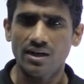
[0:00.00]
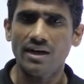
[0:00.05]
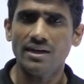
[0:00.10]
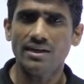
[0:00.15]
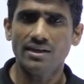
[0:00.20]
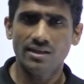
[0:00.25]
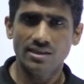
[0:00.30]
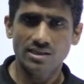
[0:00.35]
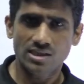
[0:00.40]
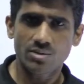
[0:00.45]

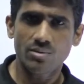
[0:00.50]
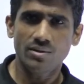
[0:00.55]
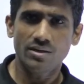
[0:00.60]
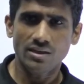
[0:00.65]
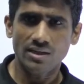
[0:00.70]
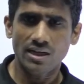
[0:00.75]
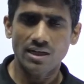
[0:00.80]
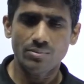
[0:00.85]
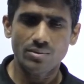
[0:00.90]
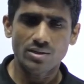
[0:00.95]

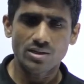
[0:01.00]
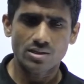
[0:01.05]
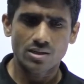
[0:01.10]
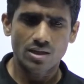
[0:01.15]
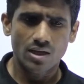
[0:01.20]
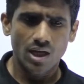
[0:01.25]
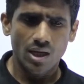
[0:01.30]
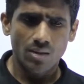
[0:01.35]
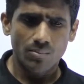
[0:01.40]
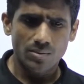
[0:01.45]
Untouchability, that
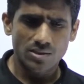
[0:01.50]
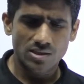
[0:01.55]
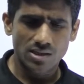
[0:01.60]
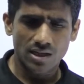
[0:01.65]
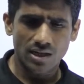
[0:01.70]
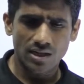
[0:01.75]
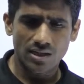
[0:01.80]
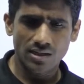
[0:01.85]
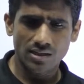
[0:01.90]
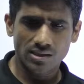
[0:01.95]
means
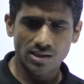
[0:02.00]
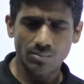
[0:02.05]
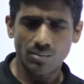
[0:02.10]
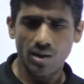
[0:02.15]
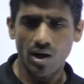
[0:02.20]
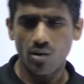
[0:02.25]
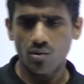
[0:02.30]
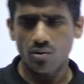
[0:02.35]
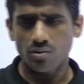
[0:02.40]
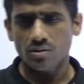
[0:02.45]
basically
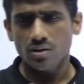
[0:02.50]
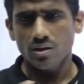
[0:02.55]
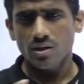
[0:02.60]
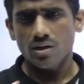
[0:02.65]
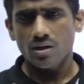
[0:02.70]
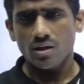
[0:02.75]
somehow